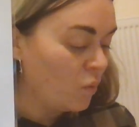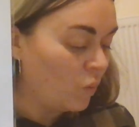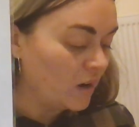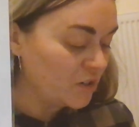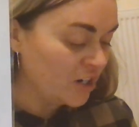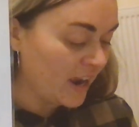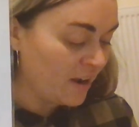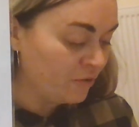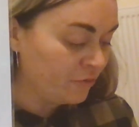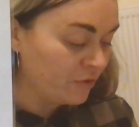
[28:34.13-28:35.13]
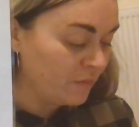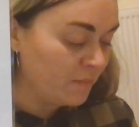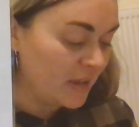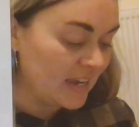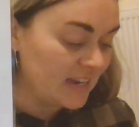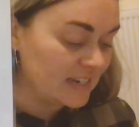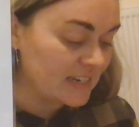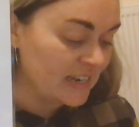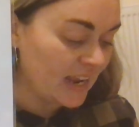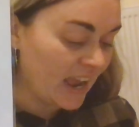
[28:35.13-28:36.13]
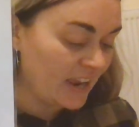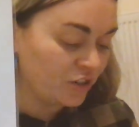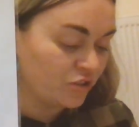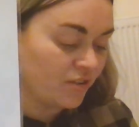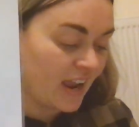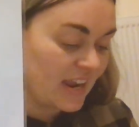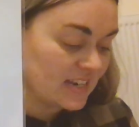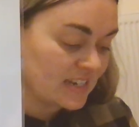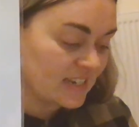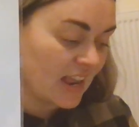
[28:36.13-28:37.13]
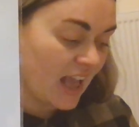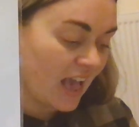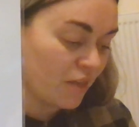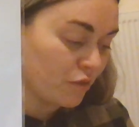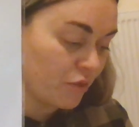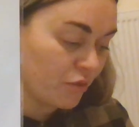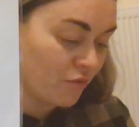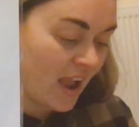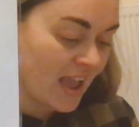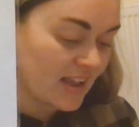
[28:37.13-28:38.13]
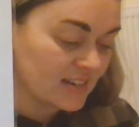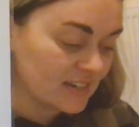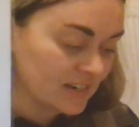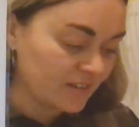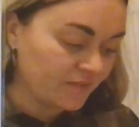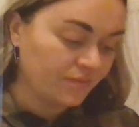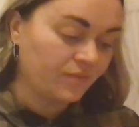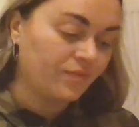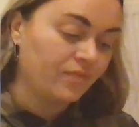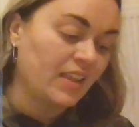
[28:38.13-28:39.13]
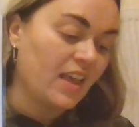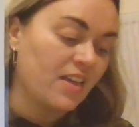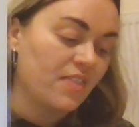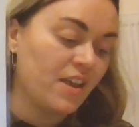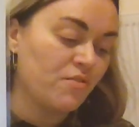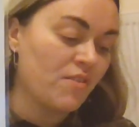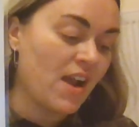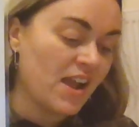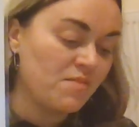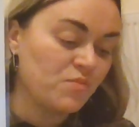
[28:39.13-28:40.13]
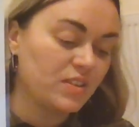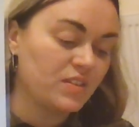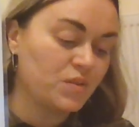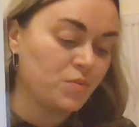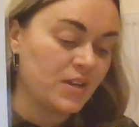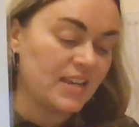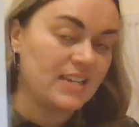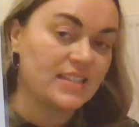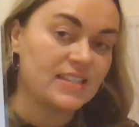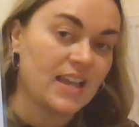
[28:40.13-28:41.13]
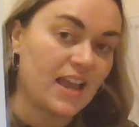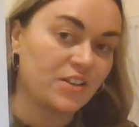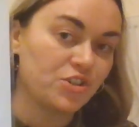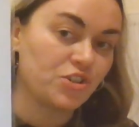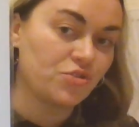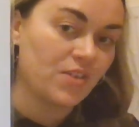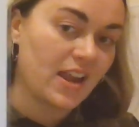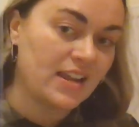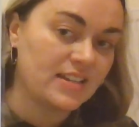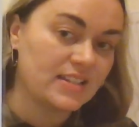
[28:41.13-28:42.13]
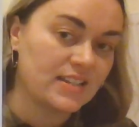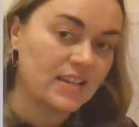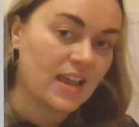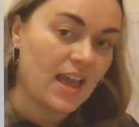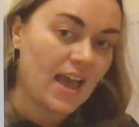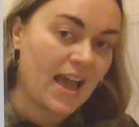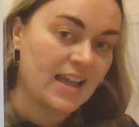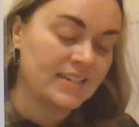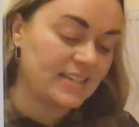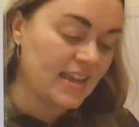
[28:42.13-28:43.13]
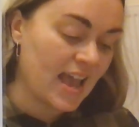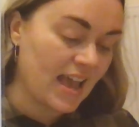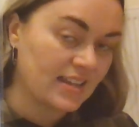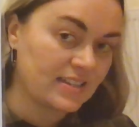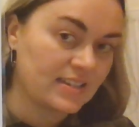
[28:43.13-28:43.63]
Watch out for meat and great and threat. They rhyme with sweet and straight and debt.